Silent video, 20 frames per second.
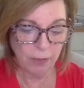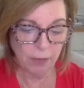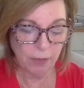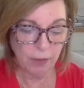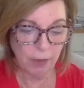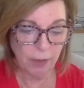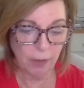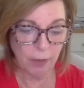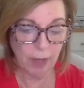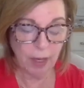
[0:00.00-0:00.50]

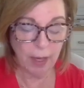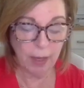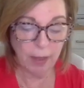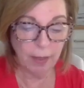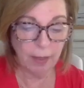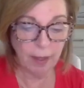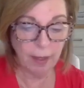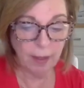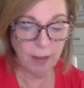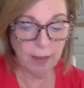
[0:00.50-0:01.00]
So I
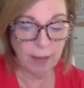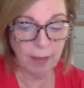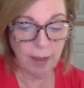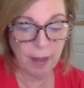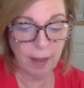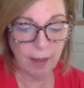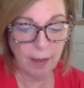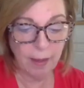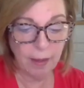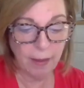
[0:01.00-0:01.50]
think
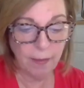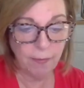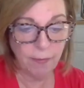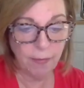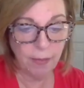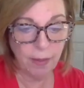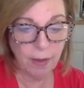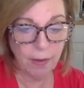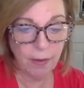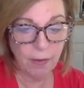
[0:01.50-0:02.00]
that if
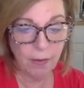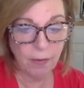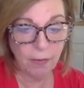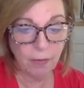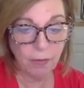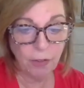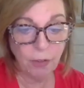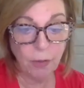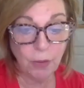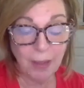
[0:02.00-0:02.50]

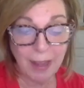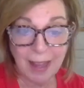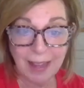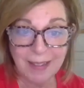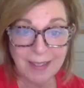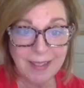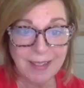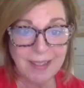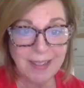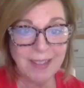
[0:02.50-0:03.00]
there's two
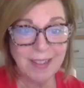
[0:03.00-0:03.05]
classes,